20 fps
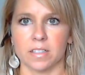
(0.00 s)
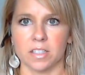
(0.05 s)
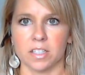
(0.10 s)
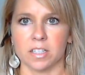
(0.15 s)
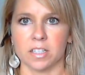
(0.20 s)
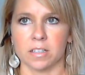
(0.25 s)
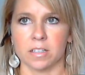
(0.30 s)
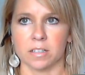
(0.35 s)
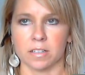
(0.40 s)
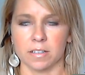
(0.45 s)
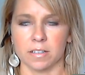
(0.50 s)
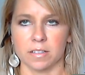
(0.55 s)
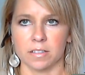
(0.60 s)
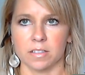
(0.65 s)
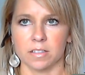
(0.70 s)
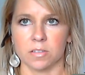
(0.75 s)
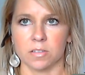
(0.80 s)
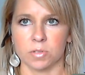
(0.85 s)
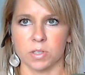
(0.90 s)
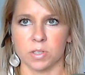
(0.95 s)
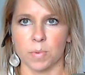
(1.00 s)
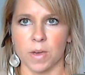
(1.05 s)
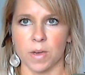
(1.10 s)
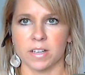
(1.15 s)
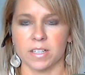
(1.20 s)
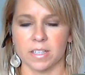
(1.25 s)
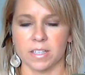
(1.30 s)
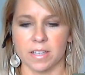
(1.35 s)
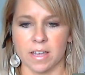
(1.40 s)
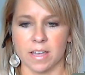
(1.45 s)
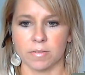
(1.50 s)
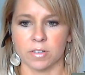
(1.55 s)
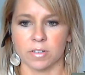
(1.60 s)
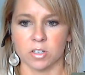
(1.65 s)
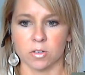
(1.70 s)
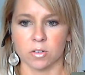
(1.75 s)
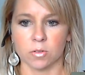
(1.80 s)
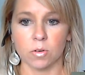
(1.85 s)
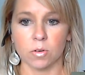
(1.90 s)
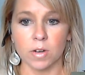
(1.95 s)
to respond to that
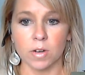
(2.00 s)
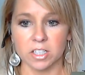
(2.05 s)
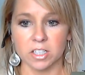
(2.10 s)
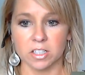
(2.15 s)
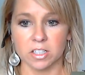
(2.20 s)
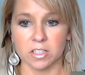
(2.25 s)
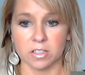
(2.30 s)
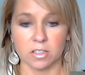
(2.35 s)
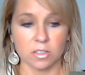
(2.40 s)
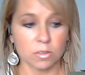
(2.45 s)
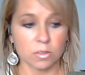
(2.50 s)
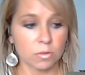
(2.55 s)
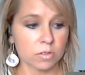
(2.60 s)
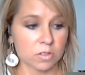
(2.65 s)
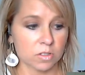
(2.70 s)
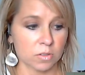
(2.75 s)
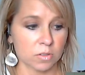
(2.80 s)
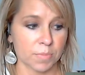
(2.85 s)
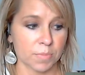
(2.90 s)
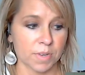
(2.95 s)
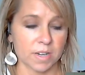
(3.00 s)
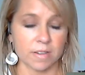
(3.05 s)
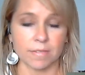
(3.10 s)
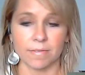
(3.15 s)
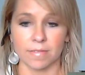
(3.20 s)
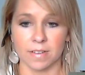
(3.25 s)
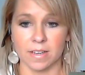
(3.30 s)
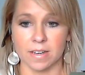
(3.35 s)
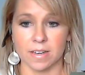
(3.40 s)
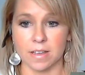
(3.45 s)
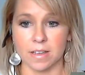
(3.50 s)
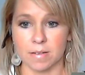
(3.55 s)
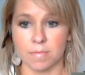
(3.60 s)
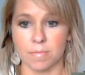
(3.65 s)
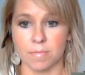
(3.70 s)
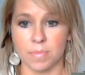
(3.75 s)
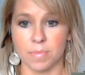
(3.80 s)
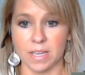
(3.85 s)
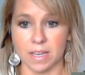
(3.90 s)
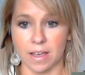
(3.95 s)
original question, students are
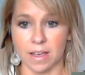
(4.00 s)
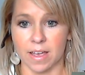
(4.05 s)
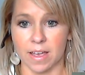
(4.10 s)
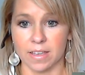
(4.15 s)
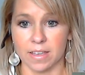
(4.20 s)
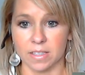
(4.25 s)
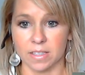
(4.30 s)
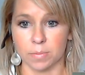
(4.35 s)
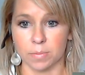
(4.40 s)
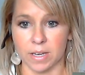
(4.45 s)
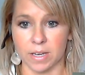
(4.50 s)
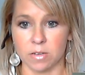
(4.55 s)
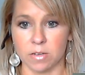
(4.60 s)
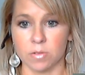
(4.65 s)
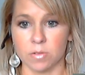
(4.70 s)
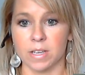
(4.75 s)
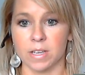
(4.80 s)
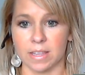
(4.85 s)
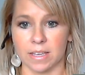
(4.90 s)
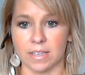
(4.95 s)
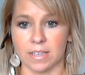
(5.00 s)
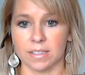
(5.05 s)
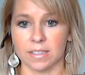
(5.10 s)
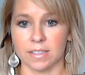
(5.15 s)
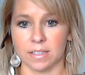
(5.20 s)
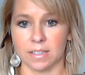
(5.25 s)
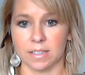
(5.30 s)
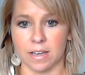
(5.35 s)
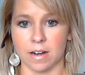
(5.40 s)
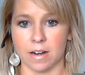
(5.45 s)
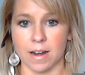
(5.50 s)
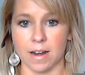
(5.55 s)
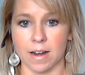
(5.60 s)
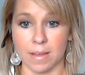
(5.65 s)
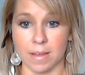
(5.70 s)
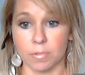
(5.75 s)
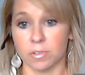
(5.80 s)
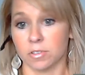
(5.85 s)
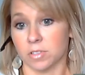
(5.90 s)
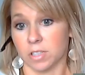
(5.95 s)
benefited because by doing this, they're
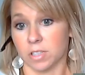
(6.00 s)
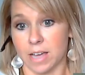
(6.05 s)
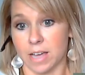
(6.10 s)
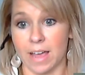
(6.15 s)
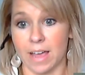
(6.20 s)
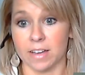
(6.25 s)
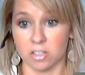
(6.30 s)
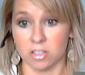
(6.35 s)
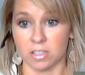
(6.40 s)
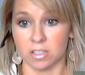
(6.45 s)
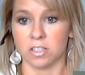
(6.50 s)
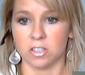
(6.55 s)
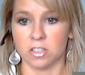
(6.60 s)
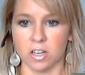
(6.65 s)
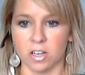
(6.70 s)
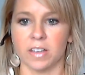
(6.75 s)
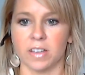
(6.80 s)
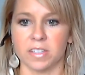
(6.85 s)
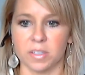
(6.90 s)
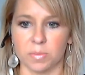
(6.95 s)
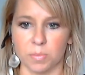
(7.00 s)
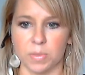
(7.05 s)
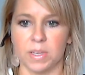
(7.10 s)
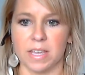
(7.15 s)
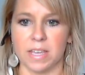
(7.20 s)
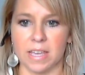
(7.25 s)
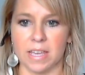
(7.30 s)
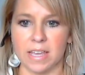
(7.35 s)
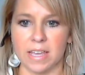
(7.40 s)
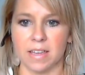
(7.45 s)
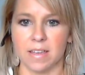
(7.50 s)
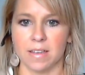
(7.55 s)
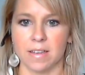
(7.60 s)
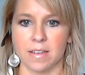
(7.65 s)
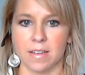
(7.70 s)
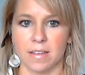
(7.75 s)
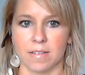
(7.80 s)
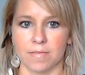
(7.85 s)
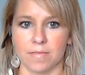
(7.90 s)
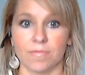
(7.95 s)
able to actually just be
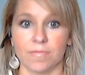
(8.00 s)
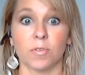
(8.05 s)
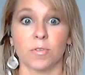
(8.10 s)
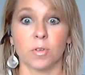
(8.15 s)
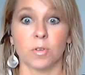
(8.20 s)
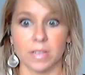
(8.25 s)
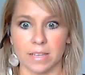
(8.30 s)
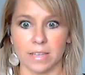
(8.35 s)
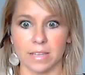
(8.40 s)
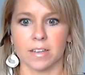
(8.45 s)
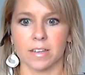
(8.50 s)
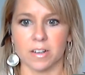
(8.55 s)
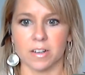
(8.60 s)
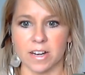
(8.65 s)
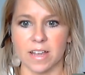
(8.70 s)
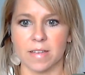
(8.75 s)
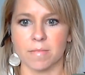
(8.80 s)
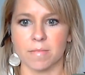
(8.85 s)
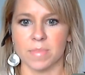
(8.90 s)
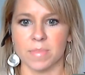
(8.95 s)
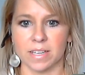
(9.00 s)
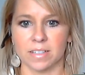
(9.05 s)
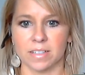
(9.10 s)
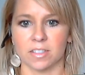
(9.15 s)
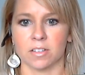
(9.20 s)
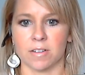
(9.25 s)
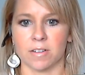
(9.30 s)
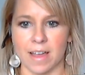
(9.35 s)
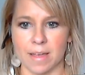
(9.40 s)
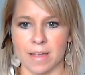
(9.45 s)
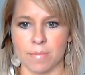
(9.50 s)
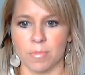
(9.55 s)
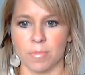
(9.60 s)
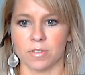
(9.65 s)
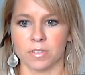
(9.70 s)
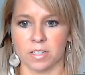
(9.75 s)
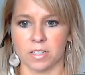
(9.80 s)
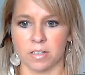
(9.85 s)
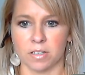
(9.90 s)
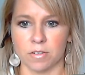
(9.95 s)
fully literate, because they're
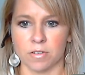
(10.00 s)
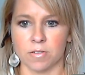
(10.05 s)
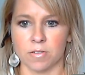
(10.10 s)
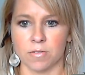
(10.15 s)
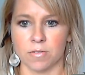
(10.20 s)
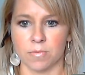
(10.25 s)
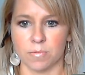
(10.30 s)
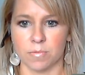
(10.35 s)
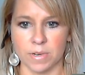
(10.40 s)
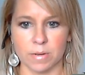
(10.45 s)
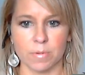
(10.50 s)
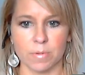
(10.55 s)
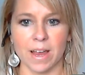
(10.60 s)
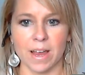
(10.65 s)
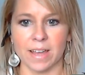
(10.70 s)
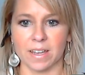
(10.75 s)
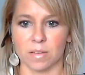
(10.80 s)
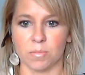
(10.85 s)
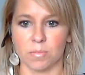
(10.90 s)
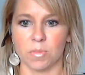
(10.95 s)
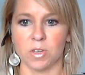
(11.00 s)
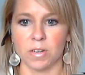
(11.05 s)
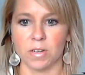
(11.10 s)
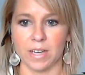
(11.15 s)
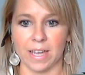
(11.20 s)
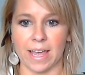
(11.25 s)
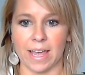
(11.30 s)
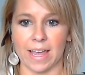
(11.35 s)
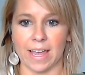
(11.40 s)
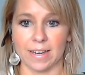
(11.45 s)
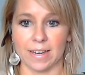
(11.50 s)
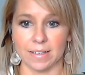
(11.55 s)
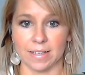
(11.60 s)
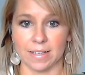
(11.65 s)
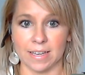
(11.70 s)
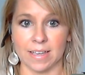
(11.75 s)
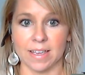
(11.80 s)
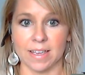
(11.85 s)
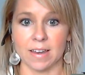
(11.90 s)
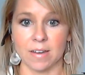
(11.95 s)
able to read, write, and communicate
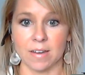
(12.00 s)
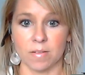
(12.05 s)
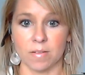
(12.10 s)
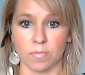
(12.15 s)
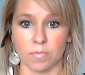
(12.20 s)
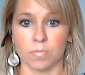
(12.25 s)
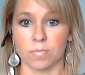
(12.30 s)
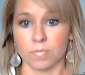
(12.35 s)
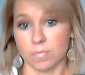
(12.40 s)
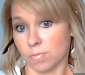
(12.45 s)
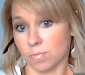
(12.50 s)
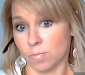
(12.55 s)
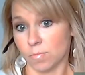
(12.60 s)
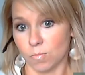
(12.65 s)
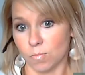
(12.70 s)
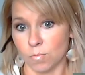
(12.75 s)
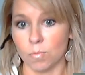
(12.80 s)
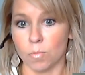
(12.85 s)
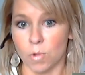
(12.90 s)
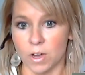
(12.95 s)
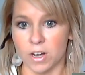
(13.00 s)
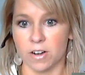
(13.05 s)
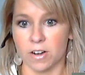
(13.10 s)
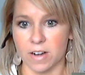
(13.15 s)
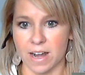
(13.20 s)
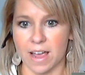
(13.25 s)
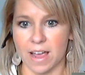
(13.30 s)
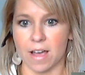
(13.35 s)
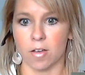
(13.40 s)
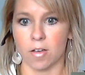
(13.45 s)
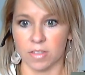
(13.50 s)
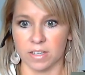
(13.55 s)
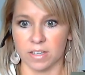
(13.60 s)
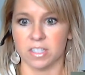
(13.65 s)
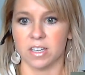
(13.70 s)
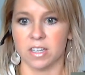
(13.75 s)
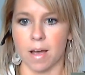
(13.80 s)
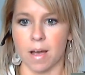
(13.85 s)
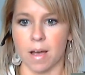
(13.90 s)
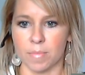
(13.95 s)
in what are now the
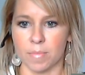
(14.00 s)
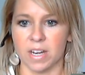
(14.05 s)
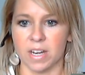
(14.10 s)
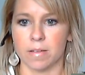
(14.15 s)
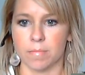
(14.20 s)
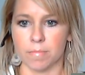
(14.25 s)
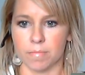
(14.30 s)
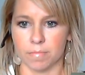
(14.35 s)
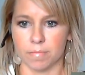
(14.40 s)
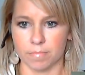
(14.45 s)
dominant